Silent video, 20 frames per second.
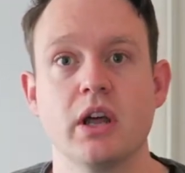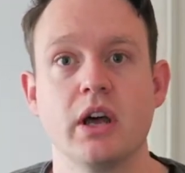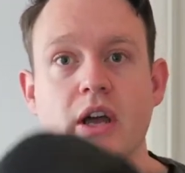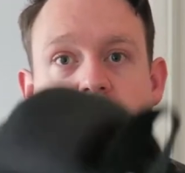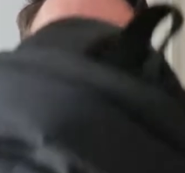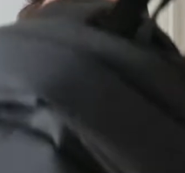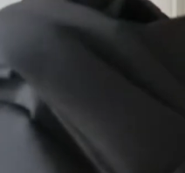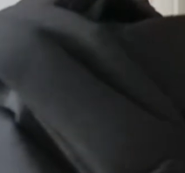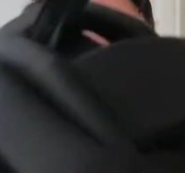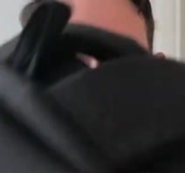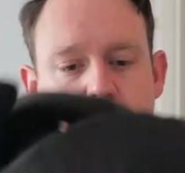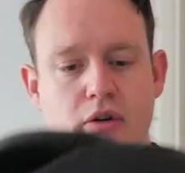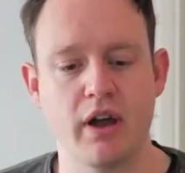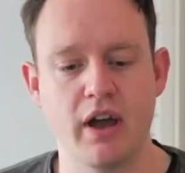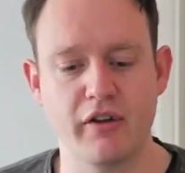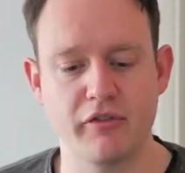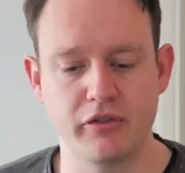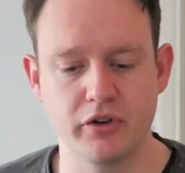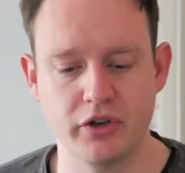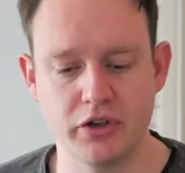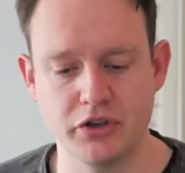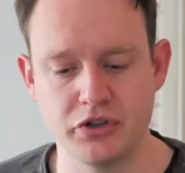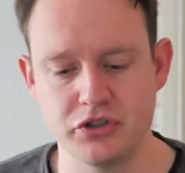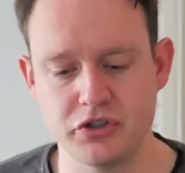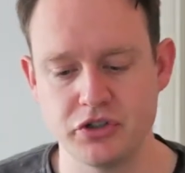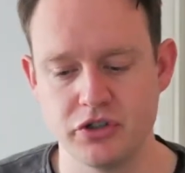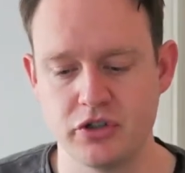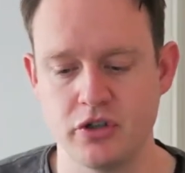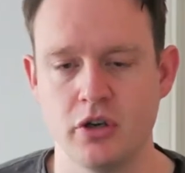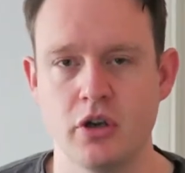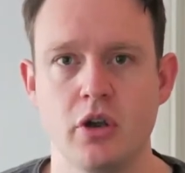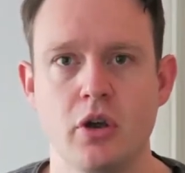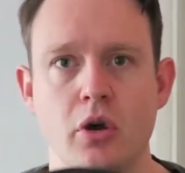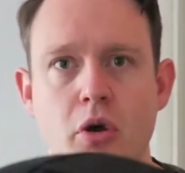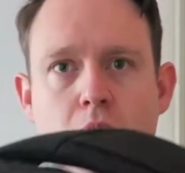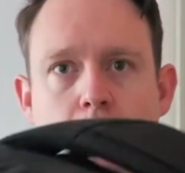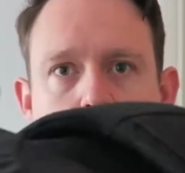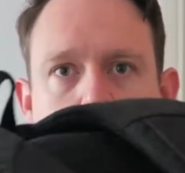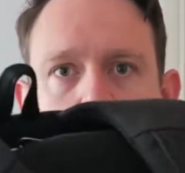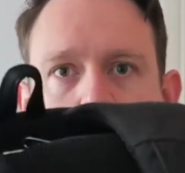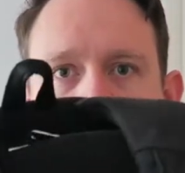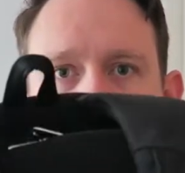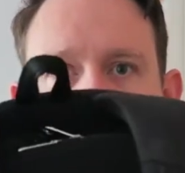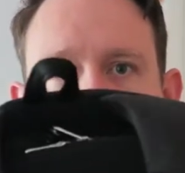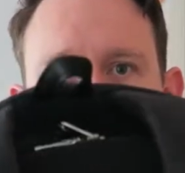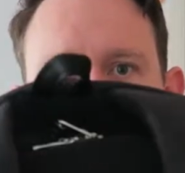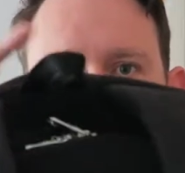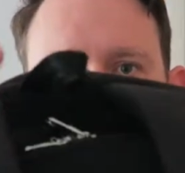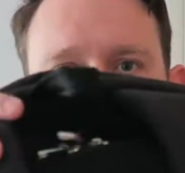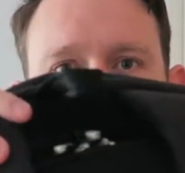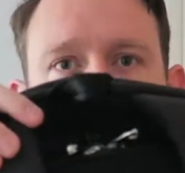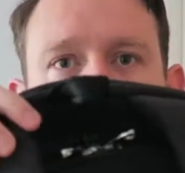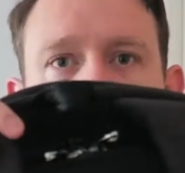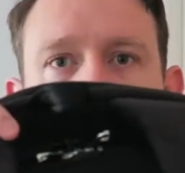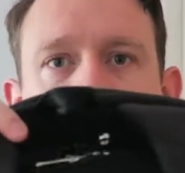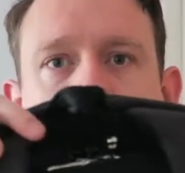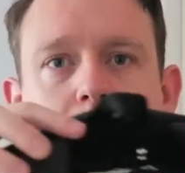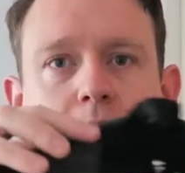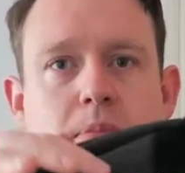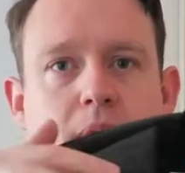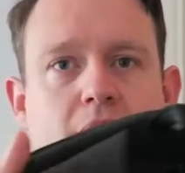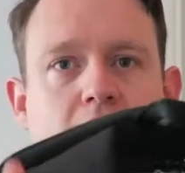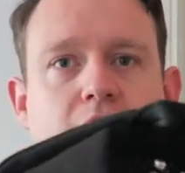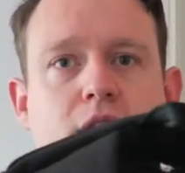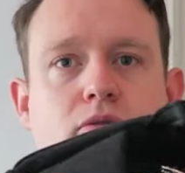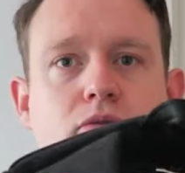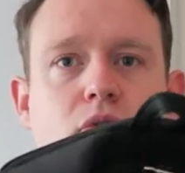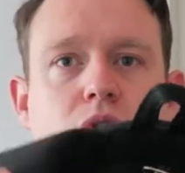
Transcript: like your average bog standard black